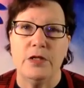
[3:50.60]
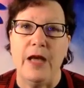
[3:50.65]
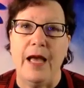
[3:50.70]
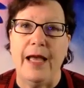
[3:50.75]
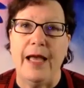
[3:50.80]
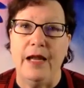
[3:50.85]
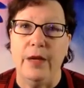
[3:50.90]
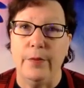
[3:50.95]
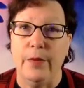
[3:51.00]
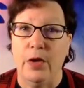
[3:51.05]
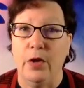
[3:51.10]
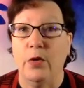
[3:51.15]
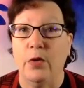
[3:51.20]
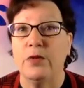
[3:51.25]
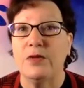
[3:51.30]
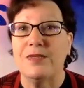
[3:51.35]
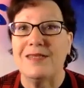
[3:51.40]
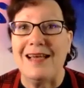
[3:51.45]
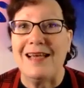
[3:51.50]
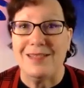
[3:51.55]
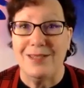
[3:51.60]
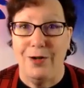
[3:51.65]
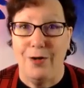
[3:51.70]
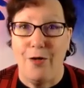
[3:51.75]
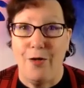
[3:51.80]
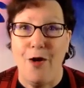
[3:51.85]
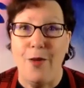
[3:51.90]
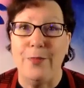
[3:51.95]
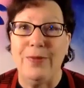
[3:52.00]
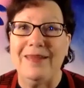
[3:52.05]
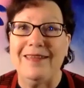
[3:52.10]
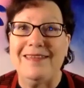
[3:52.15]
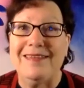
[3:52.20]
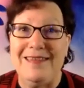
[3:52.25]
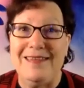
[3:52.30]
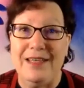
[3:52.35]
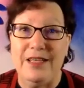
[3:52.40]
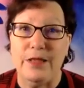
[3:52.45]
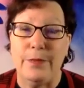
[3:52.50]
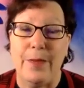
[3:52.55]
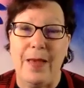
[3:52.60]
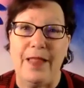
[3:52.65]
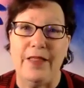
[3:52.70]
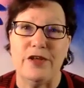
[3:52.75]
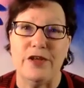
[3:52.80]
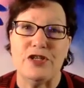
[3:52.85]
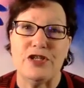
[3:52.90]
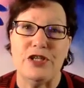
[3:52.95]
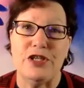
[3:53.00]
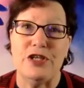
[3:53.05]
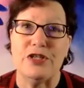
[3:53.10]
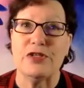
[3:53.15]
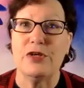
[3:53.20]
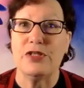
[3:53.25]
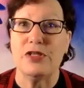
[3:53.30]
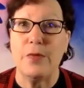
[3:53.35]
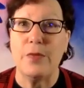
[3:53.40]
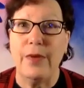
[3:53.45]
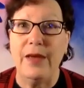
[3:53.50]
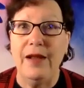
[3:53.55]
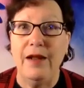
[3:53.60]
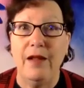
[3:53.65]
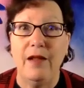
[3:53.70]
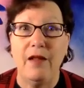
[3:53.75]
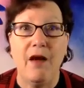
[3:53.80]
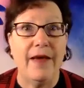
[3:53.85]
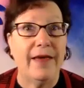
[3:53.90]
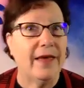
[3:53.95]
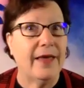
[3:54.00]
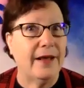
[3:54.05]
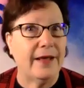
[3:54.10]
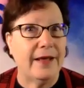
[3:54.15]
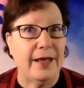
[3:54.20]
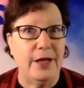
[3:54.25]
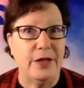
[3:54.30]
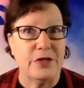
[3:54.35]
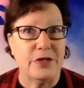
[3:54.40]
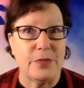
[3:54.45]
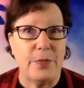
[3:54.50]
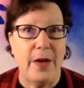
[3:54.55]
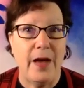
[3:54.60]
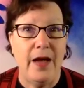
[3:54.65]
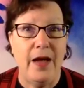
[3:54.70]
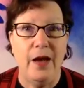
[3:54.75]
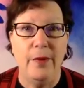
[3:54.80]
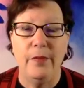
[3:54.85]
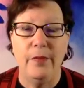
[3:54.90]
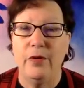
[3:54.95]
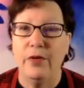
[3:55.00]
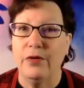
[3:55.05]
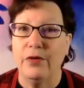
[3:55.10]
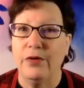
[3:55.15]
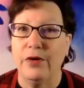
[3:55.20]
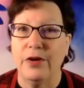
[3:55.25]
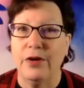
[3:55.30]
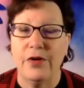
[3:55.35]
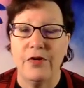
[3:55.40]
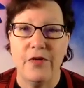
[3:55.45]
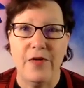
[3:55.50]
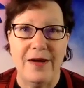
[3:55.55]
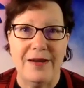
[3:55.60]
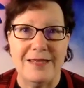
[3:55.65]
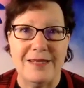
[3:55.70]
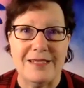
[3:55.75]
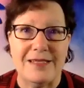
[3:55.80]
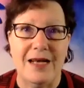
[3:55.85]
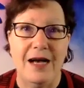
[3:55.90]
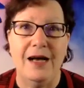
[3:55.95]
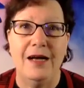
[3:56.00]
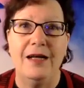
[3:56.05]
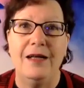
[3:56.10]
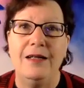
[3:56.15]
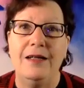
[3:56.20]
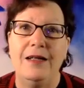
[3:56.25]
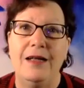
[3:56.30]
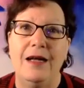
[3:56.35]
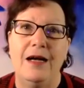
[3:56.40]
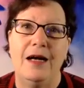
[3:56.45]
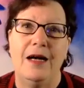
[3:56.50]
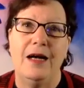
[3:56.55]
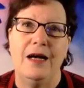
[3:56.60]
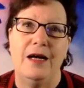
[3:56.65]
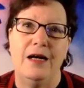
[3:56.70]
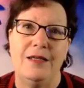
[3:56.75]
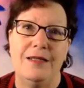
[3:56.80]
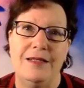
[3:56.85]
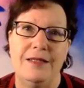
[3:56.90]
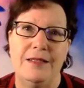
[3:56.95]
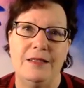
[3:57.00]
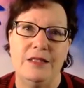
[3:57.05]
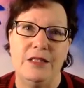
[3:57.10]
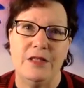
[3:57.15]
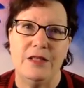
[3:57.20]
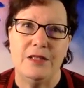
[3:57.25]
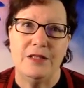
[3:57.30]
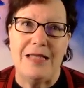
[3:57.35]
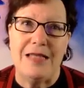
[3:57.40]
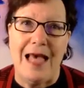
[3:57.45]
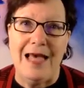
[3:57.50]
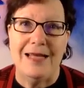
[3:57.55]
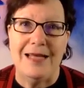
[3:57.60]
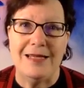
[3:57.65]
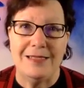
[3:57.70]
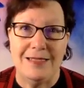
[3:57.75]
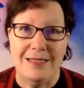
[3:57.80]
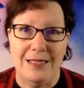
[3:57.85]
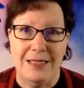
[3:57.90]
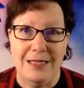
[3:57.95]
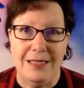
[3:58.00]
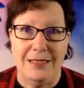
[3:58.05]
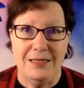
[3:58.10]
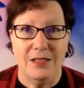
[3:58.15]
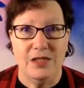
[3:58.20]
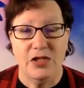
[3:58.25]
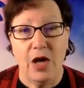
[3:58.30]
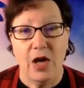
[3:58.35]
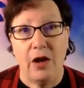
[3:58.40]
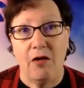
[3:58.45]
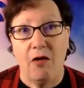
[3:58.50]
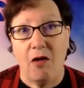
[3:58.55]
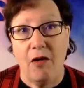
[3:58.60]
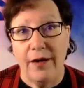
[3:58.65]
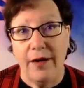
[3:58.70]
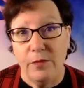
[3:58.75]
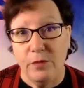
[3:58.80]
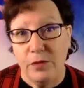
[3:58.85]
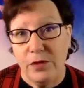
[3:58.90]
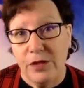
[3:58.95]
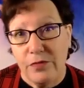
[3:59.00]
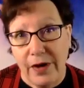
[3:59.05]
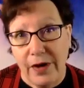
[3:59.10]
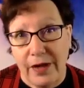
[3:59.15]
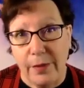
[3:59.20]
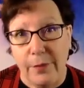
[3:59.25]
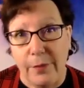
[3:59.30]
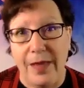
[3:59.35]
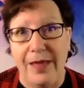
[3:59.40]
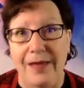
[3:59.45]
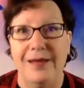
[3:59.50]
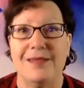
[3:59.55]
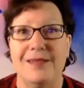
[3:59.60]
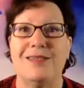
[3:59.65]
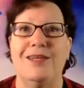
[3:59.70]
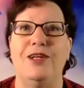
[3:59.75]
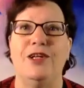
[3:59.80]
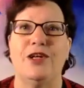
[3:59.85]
and it belongs as a liability in the balance sheet. So it's a bit like an accounts payable or a creditor. That is, and I would recommend it's in